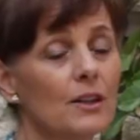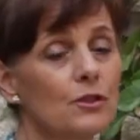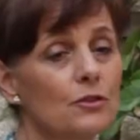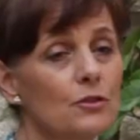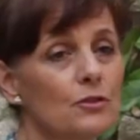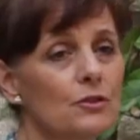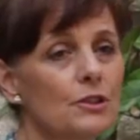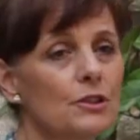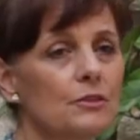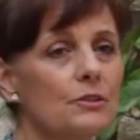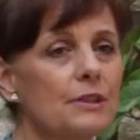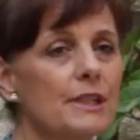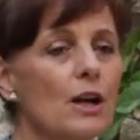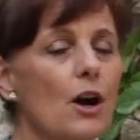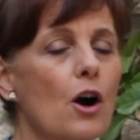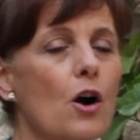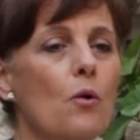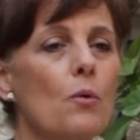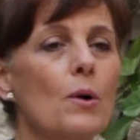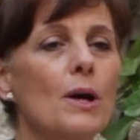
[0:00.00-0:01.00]
adultery
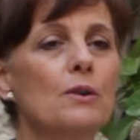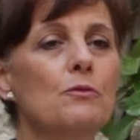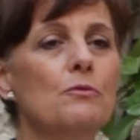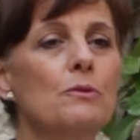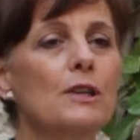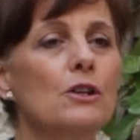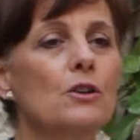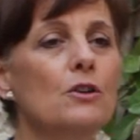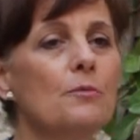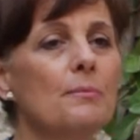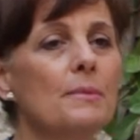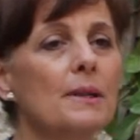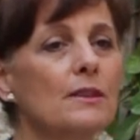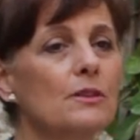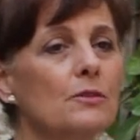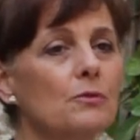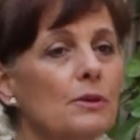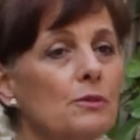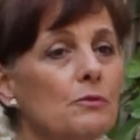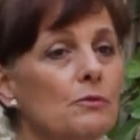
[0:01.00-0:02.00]
or when
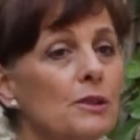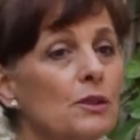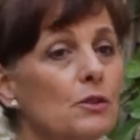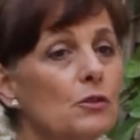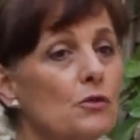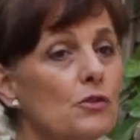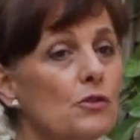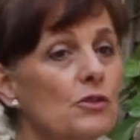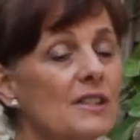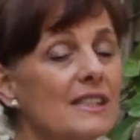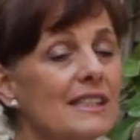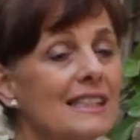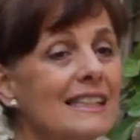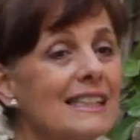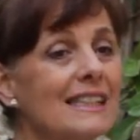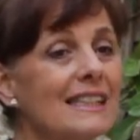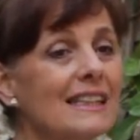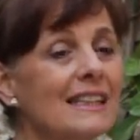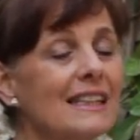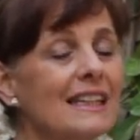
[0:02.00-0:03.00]
we do a
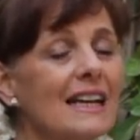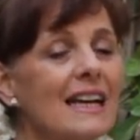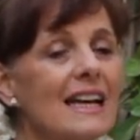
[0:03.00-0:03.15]
sin,